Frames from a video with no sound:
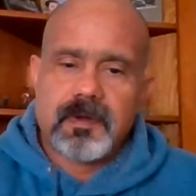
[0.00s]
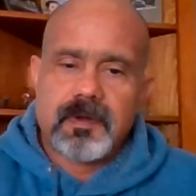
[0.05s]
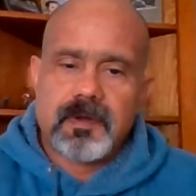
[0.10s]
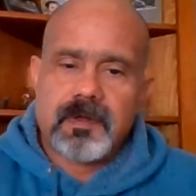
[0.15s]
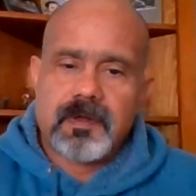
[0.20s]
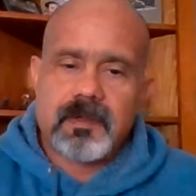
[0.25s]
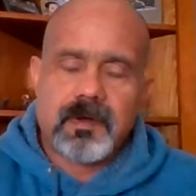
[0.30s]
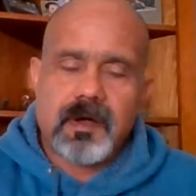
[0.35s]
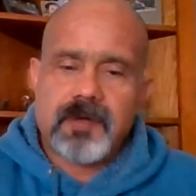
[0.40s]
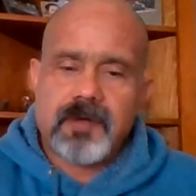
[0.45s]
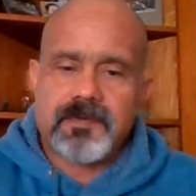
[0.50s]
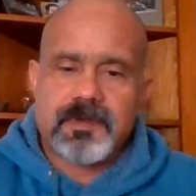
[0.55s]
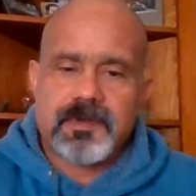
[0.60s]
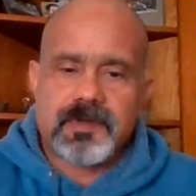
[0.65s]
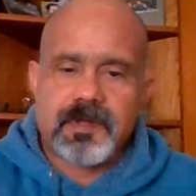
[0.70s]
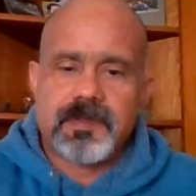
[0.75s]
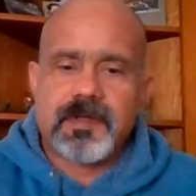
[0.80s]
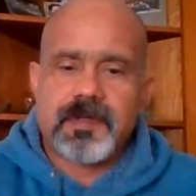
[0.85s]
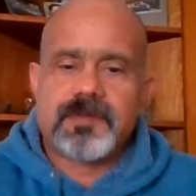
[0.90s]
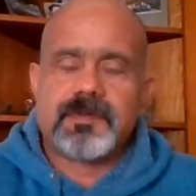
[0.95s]
And
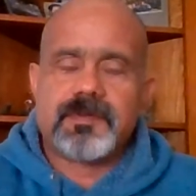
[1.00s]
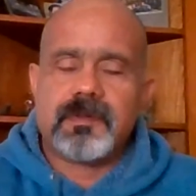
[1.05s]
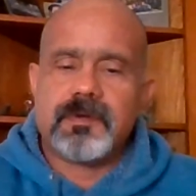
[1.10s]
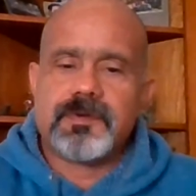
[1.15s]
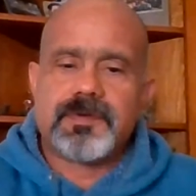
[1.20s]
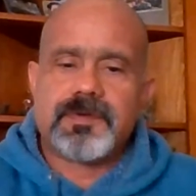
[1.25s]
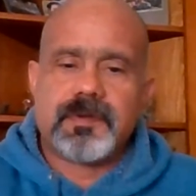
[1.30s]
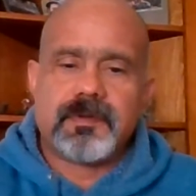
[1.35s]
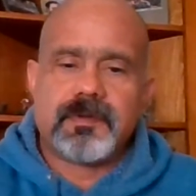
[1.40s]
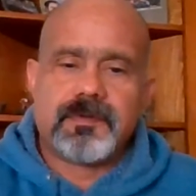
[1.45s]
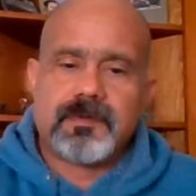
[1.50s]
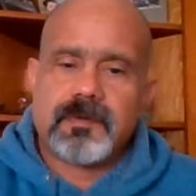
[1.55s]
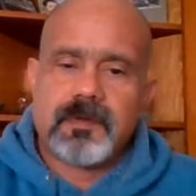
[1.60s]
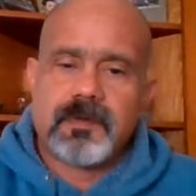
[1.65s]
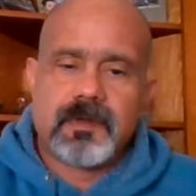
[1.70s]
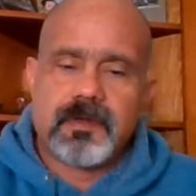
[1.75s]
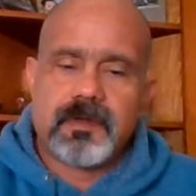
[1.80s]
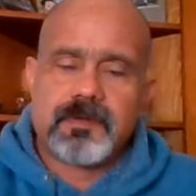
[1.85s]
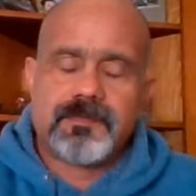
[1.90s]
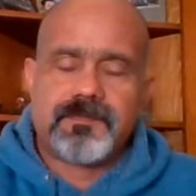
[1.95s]
obviously that solution
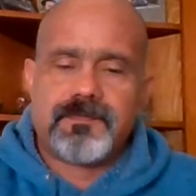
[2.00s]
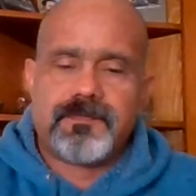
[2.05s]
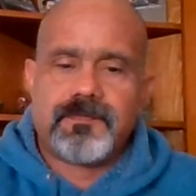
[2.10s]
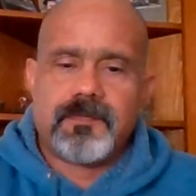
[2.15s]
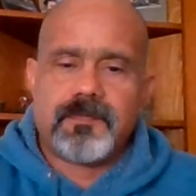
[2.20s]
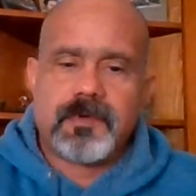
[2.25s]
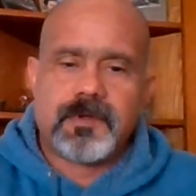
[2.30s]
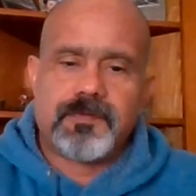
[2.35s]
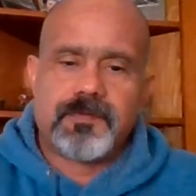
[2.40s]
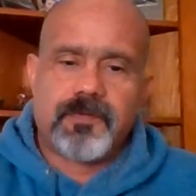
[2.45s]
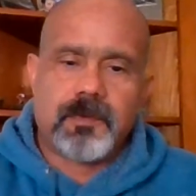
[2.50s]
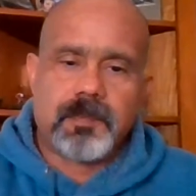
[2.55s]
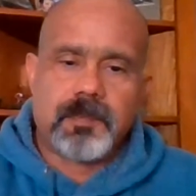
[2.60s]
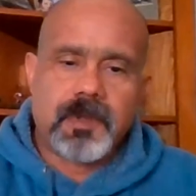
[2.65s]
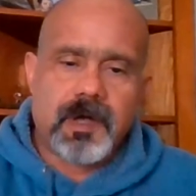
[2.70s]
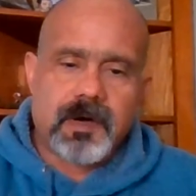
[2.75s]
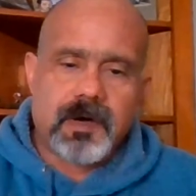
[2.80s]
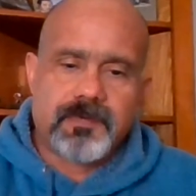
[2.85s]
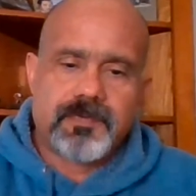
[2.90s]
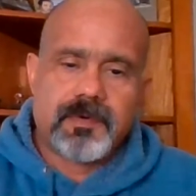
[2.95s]
is from
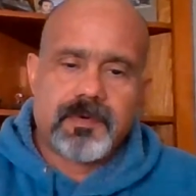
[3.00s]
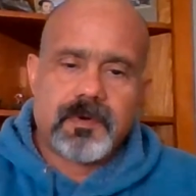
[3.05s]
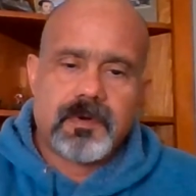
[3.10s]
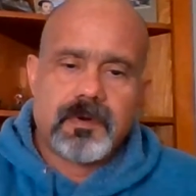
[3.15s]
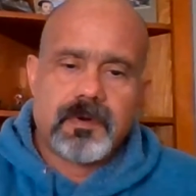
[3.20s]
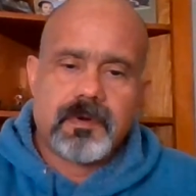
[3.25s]
love.